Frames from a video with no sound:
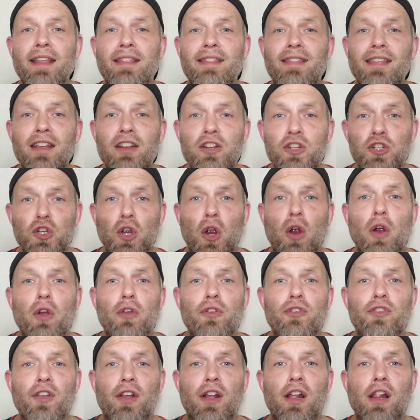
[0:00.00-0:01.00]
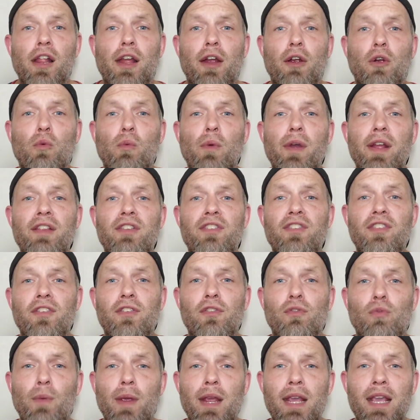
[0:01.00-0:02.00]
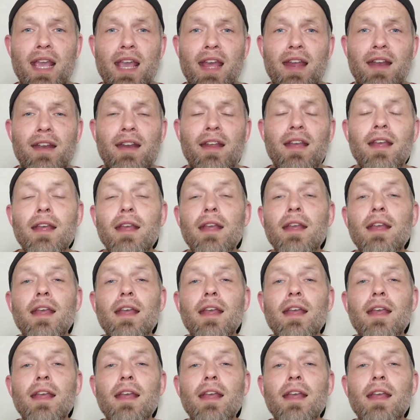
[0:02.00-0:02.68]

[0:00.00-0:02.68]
I think Charles Leclerc wins this weekend.